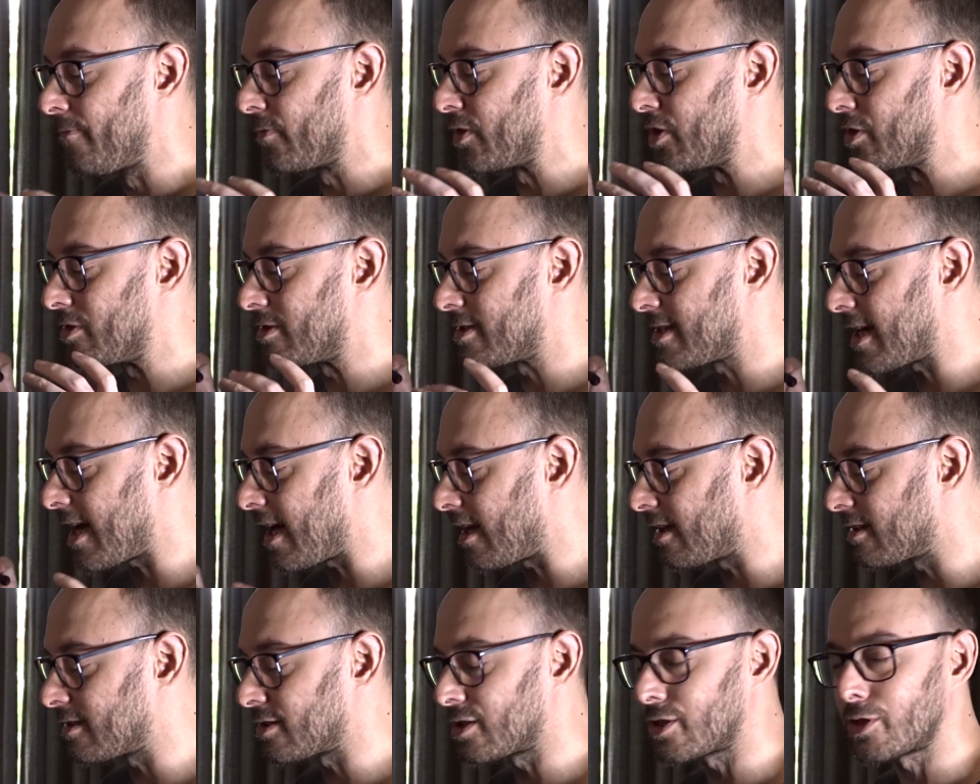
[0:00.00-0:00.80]
You
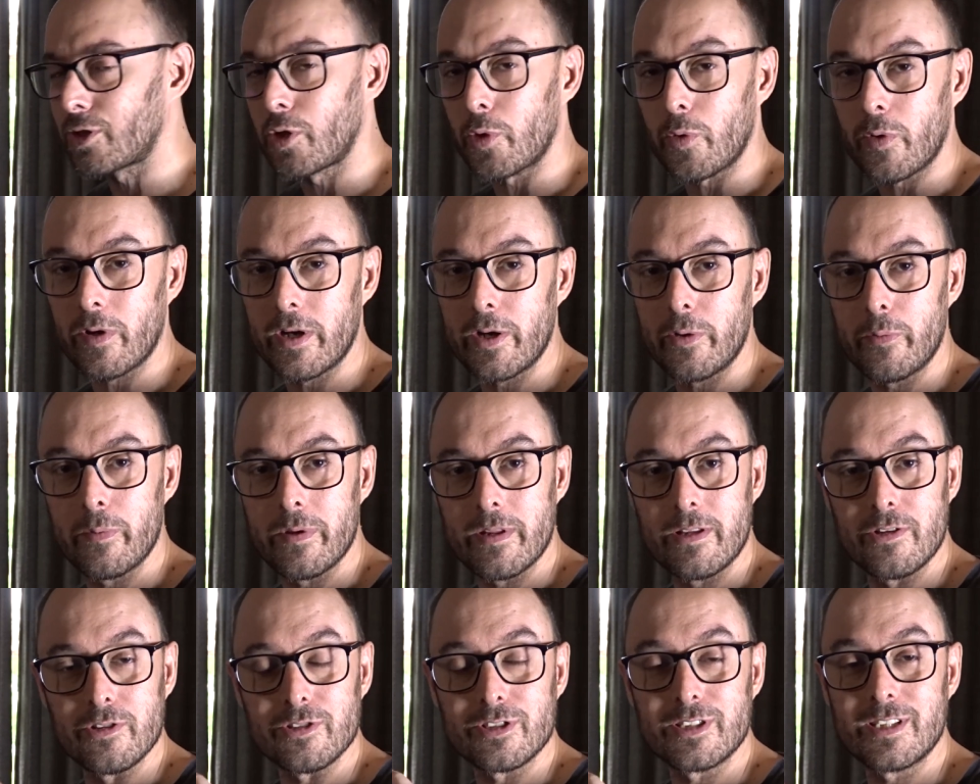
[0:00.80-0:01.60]
tell the story
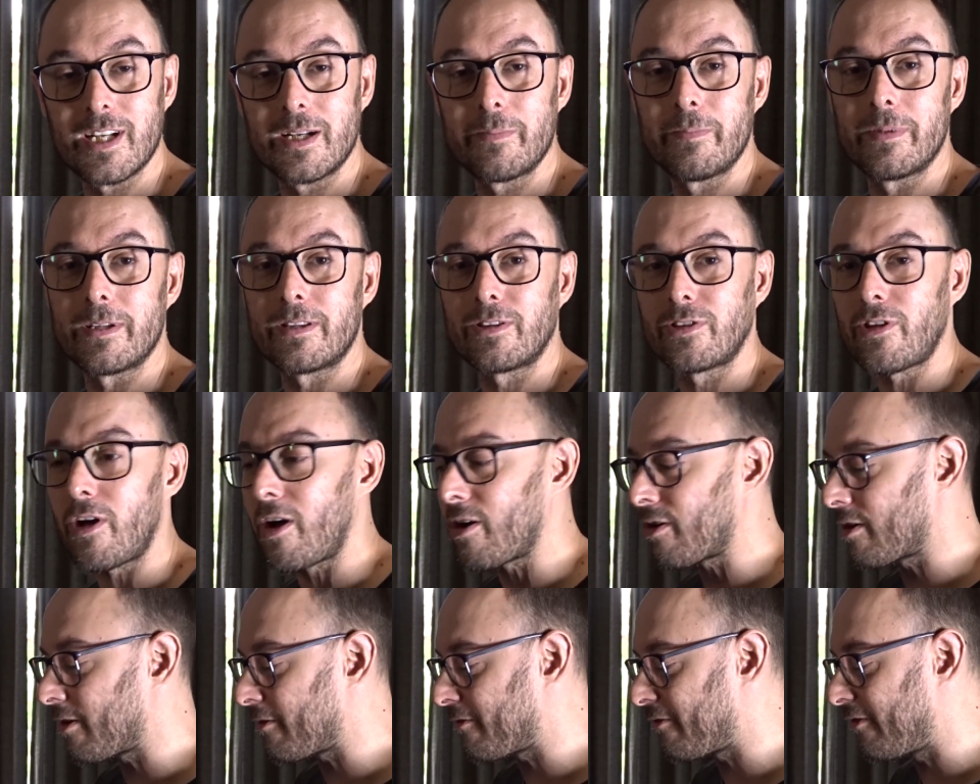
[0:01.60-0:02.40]
with your
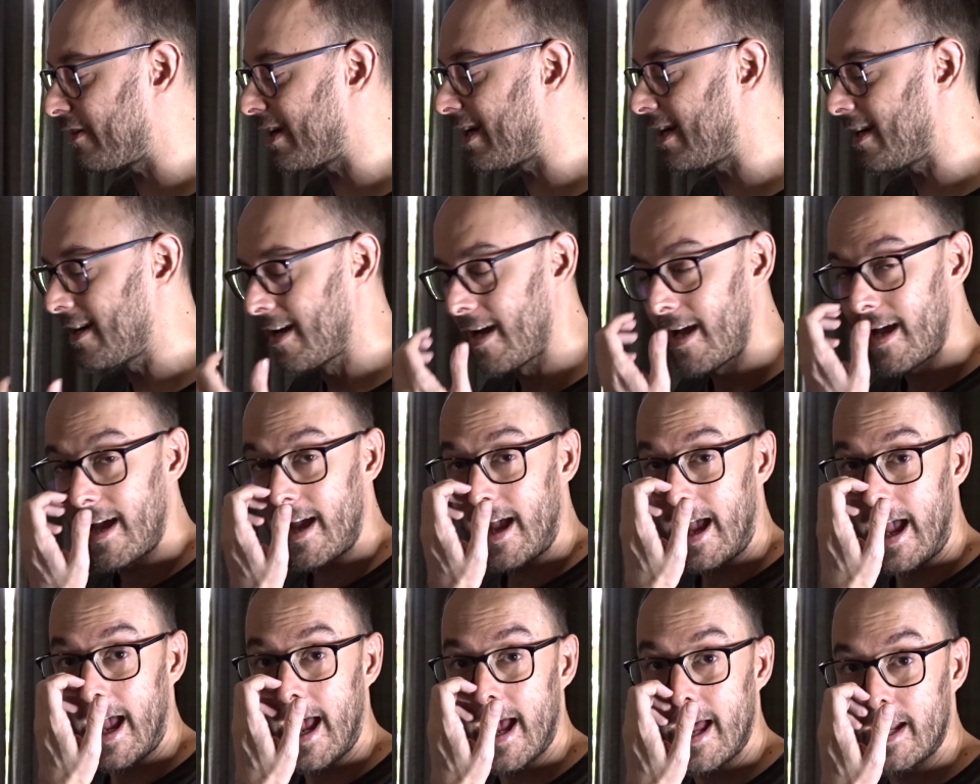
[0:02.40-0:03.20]
cinematography
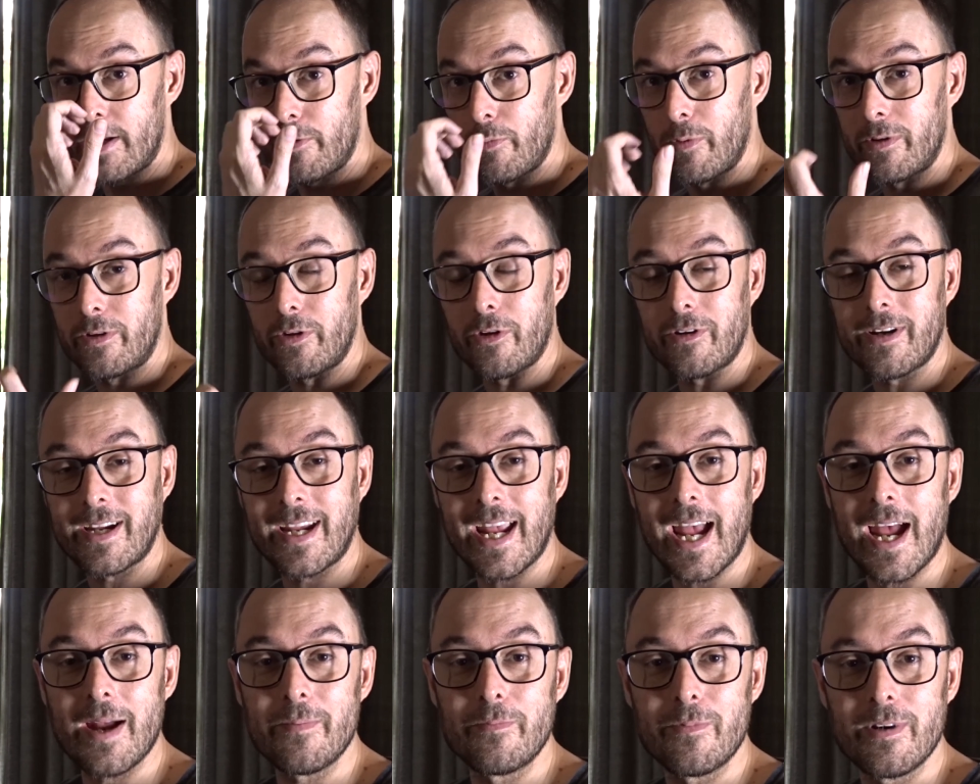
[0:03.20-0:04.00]
and with your
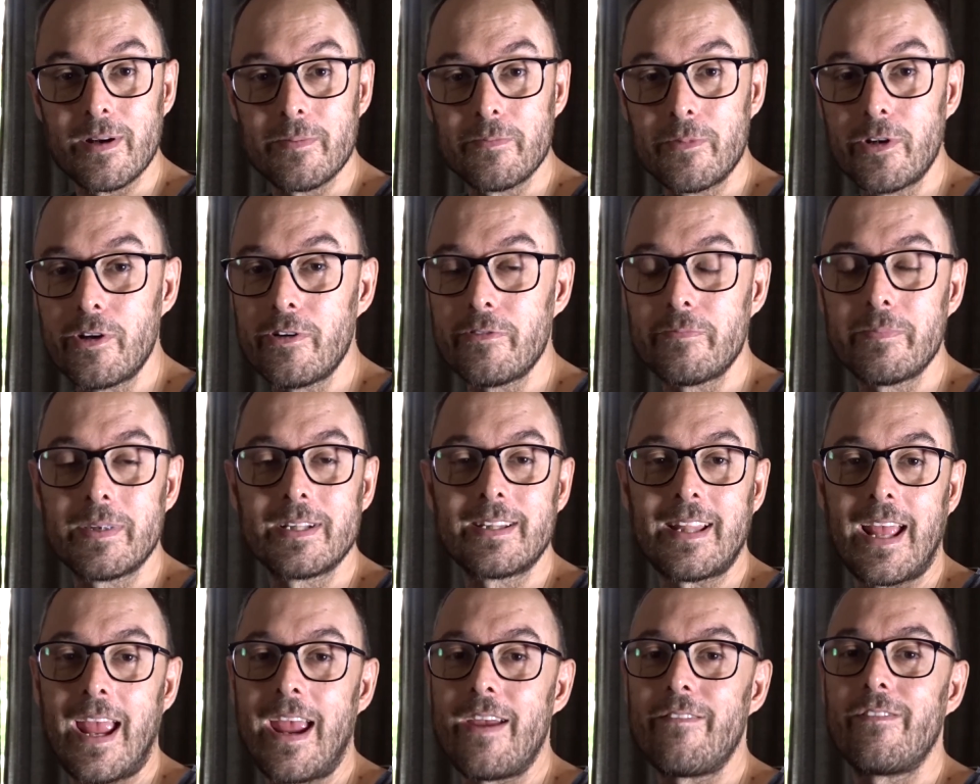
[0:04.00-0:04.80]
camera
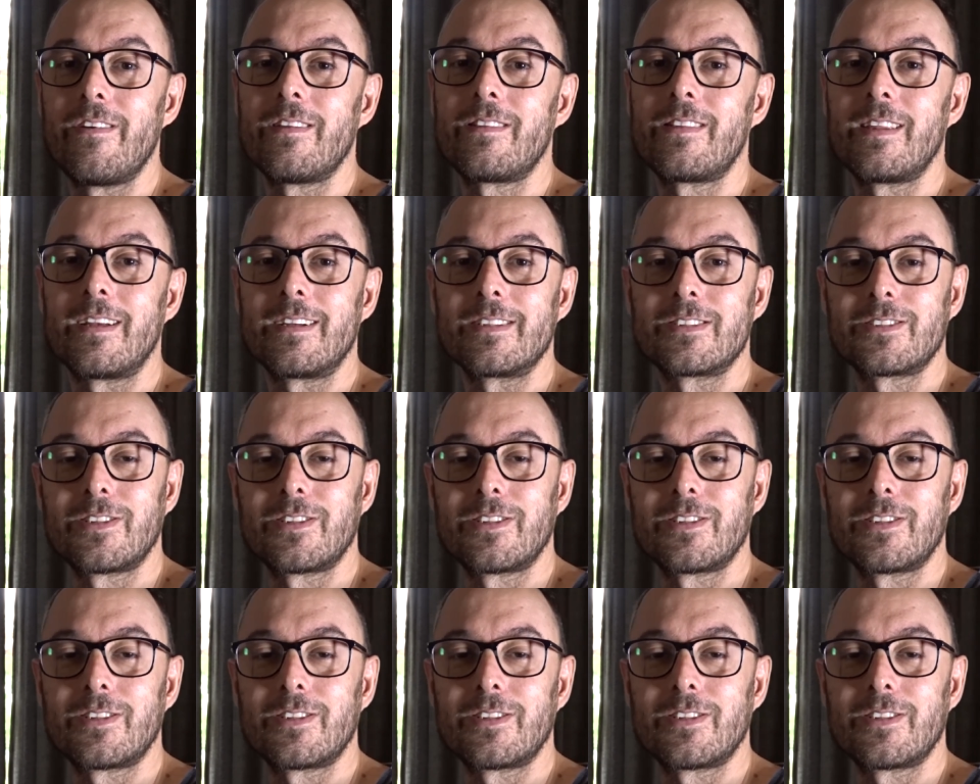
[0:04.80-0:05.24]
movement, everything.